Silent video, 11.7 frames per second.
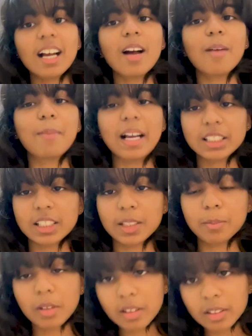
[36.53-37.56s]
a passionate
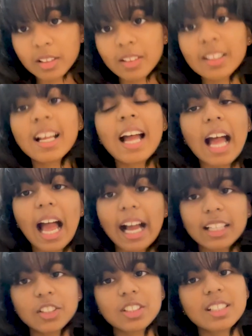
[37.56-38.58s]
model,
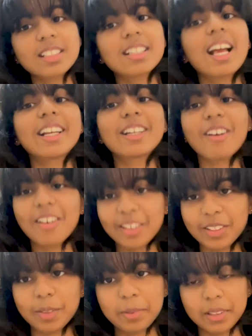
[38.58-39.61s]
actress, and an
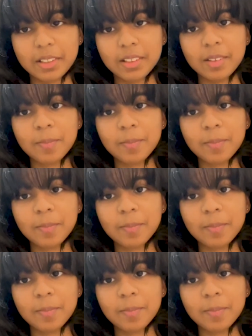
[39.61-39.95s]
entrepreneur.